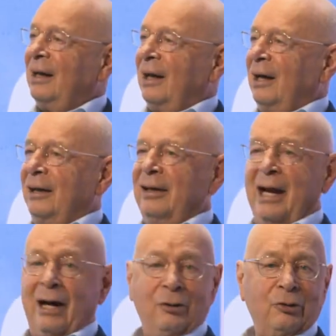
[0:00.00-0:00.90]
And
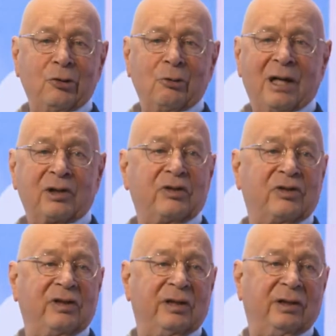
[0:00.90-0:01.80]
now you are the
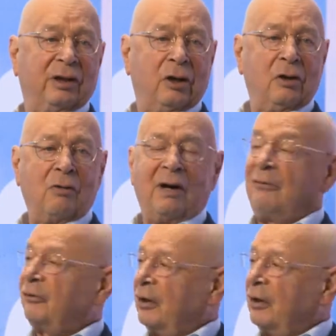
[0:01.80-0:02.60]
CEO after